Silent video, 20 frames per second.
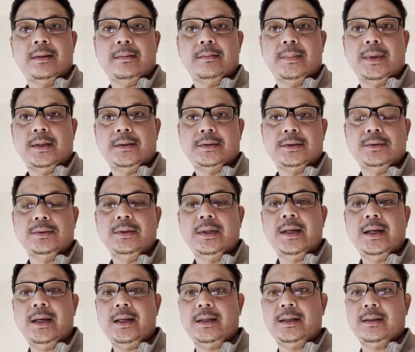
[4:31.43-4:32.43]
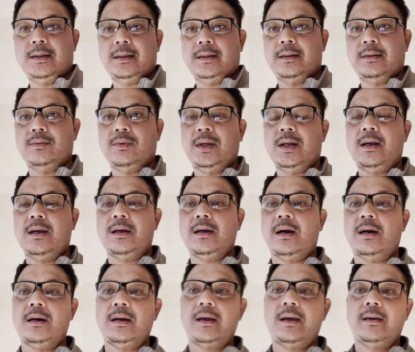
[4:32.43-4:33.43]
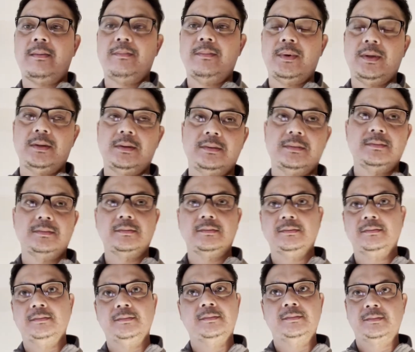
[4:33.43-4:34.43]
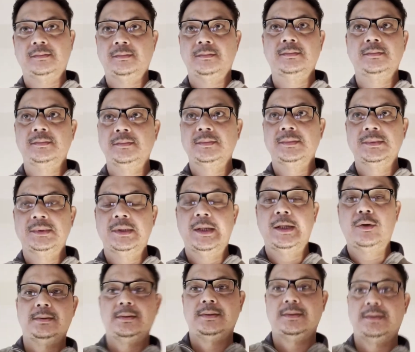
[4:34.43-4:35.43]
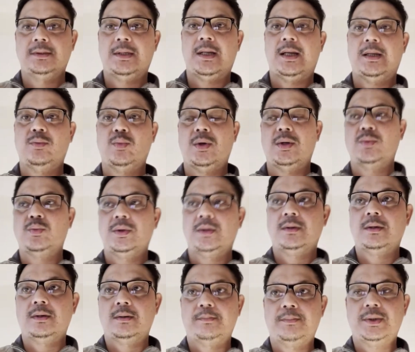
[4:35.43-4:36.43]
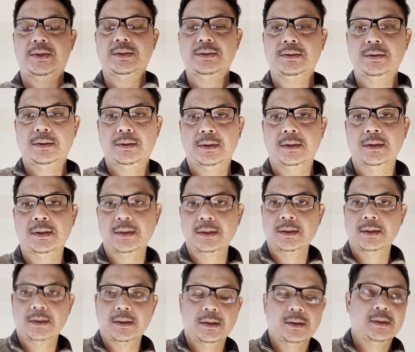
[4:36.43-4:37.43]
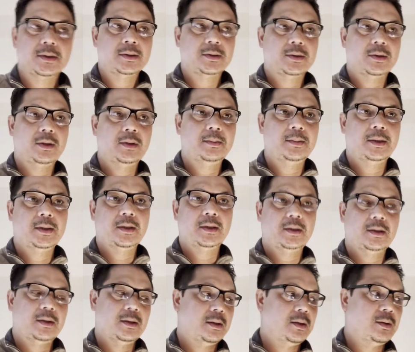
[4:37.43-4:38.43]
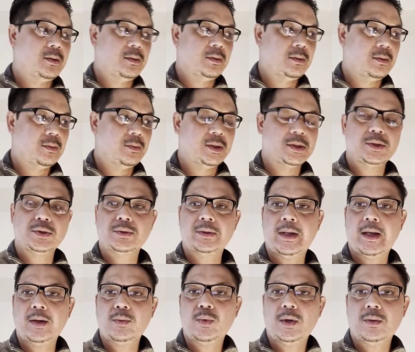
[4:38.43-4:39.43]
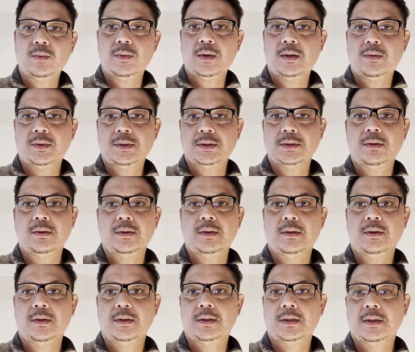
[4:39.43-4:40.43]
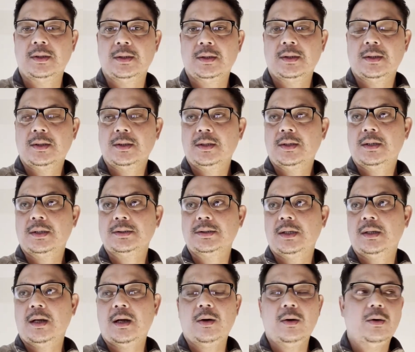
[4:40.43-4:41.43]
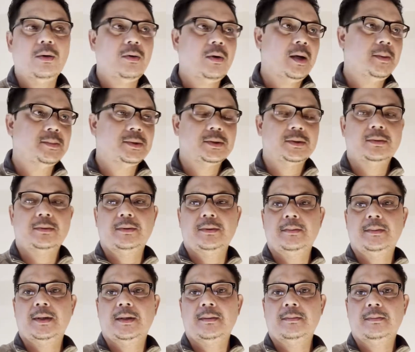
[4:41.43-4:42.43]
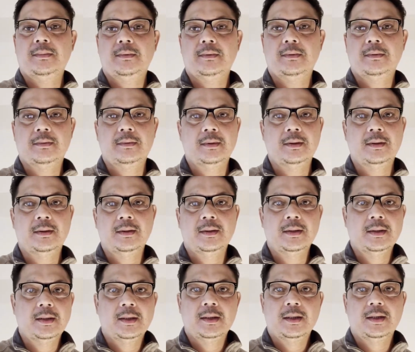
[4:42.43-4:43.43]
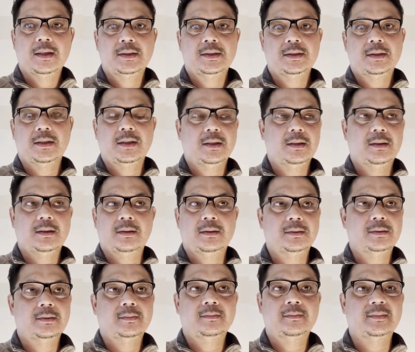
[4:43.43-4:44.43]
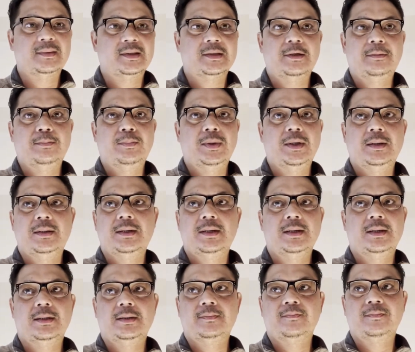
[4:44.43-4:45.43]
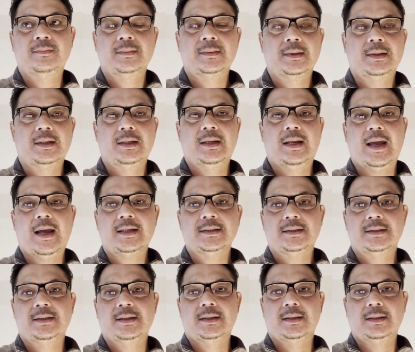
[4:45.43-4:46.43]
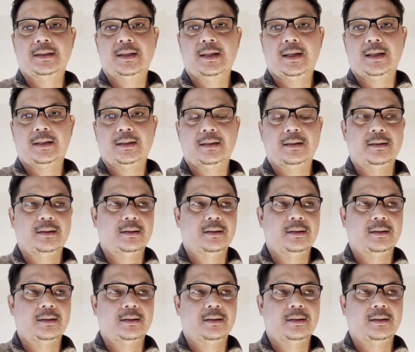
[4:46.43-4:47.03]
but too late when I hung up. And the 911 personnel told me, what's your name? What's going on? I said, oh, I'm sorry, man. It's completely an accident. Like,